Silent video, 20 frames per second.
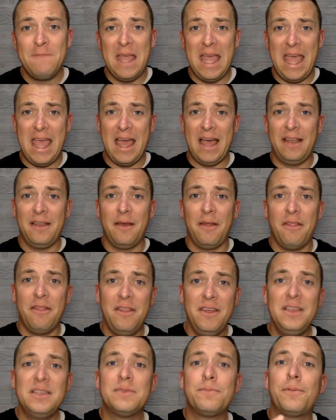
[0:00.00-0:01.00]
And
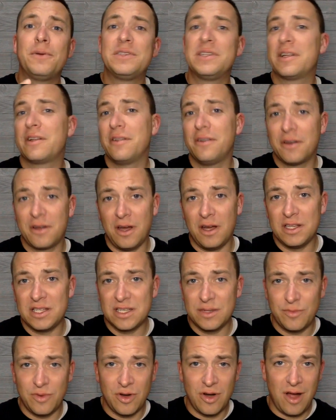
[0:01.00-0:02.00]
this particular
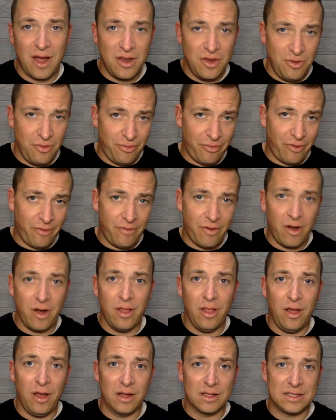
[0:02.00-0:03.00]
customer I knew for a very
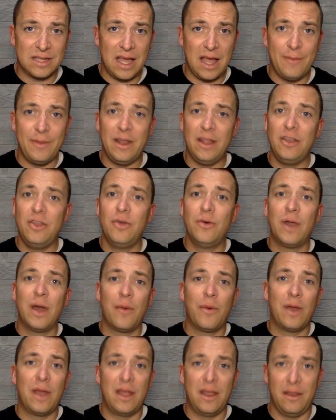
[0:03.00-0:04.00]
long time, and I knew when I
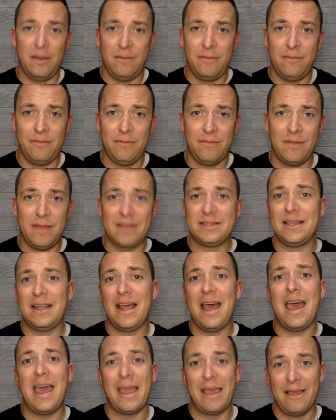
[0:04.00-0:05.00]
went in. They said,
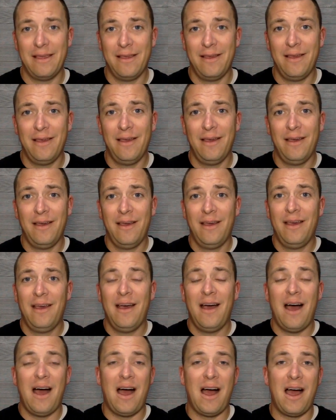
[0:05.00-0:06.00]
"Hey,
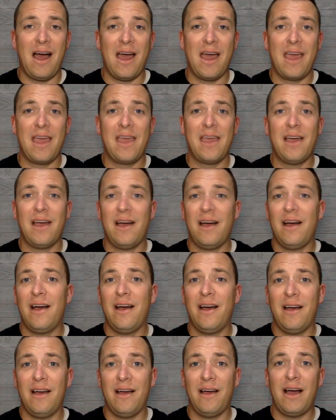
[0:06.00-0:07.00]
I
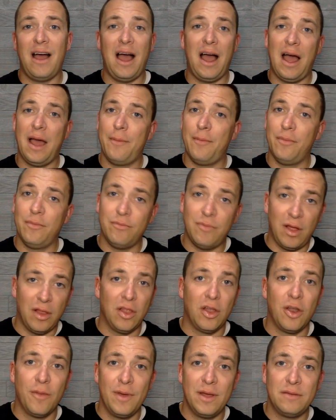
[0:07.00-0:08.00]
uh, I'm a
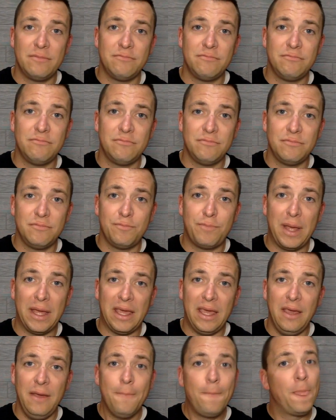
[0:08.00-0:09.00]
little bit
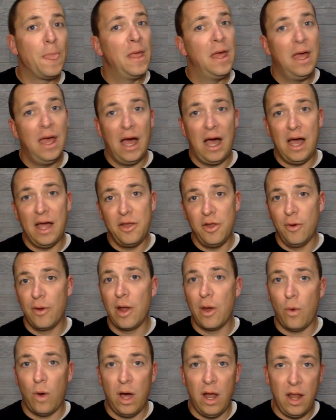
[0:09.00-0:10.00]
picky. I know
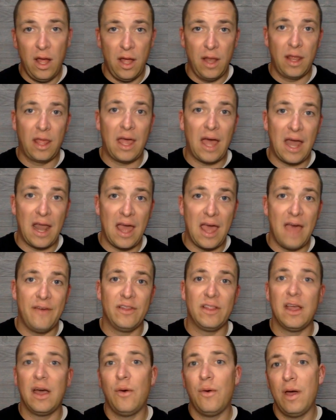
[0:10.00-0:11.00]
what I want. I gotta have
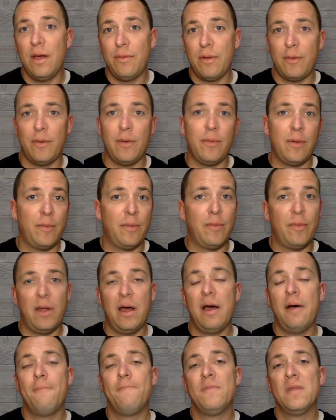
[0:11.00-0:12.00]
it that way. Blah blah blah blah
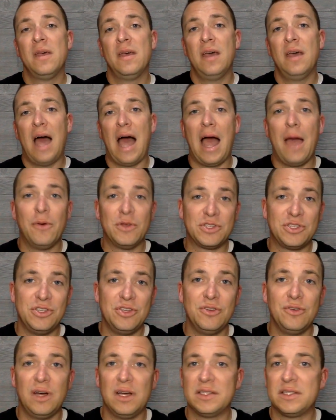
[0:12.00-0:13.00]
blah." I was
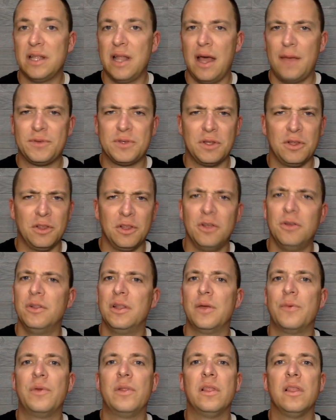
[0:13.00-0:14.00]
new. I said,
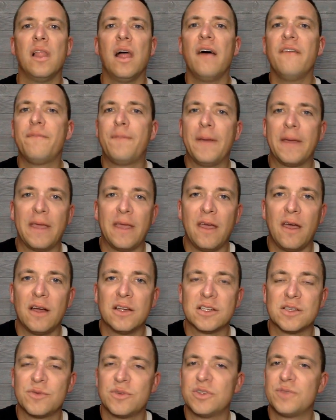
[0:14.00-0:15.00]
"Absolutely, we love picky
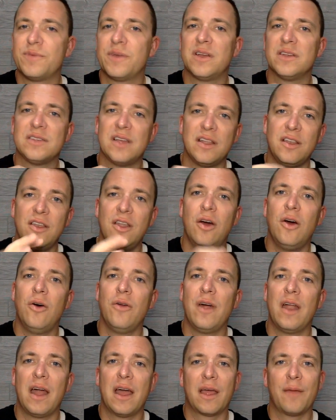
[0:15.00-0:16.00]
customers because I know
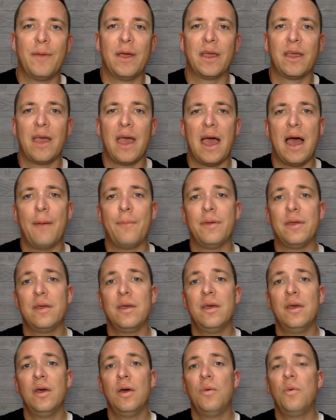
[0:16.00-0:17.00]
that I can make you happy.
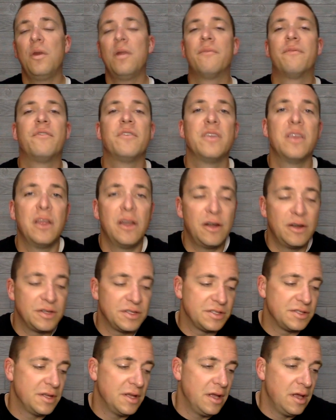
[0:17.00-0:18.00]
We did them for
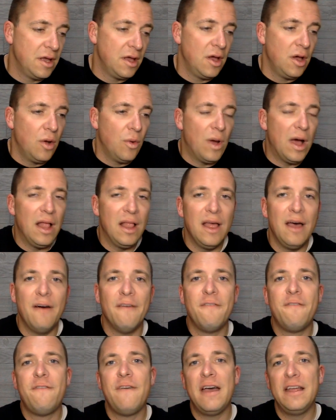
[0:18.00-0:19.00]
years." Well,
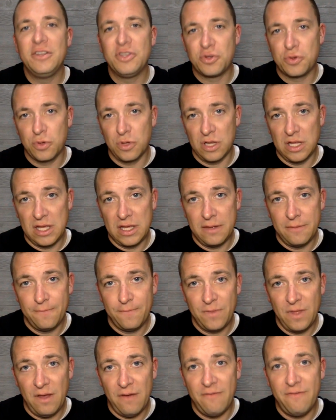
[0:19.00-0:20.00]
eventually,
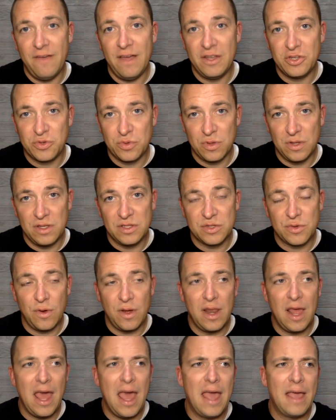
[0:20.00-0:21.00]
eventually, he's
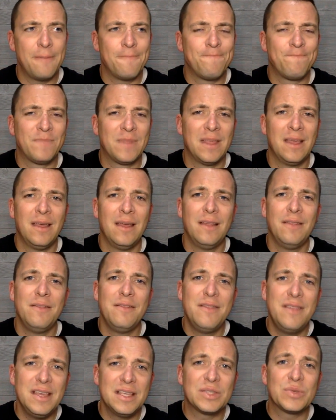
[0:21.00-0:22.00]
going, "Hey,
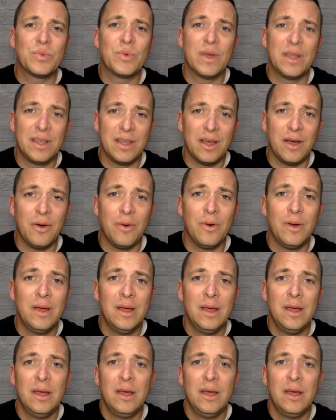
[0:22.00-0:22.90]
this window."